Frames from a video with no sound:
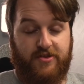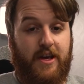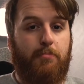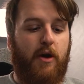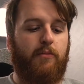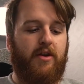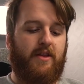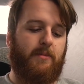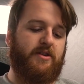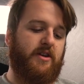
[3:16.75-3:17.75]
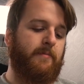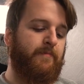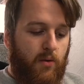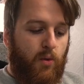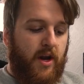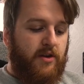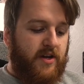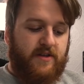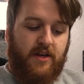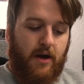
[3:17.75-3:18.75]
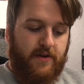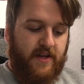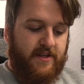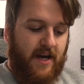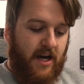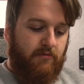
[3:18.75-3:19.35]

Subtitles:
so you're both playing that mission. One interesting note is the attacker